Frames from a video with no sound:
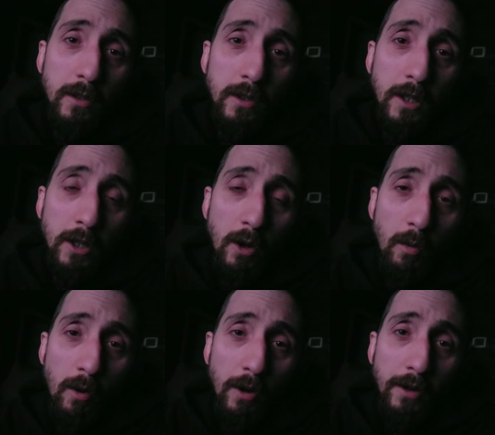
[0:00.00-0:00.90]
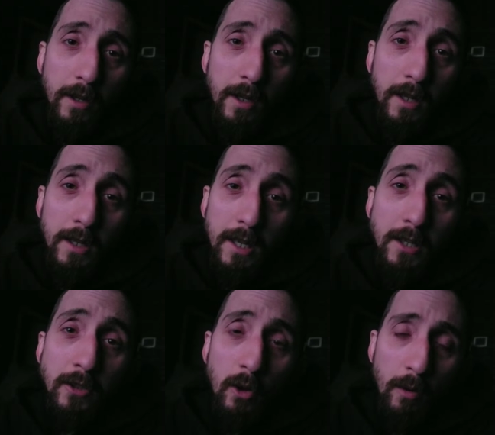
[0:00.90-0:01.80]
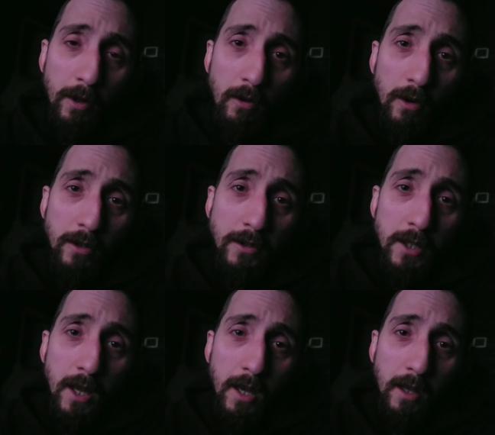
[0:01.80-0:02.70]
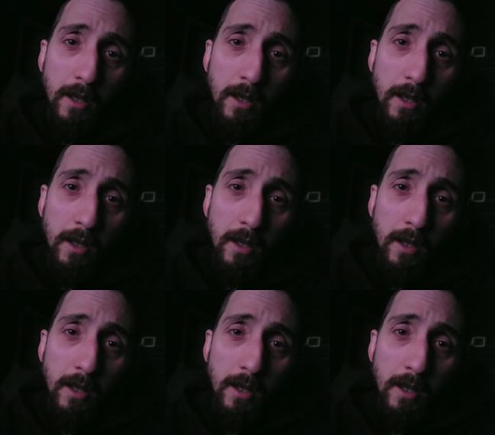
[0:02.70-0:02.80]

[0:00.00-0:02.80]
can go on and is going on today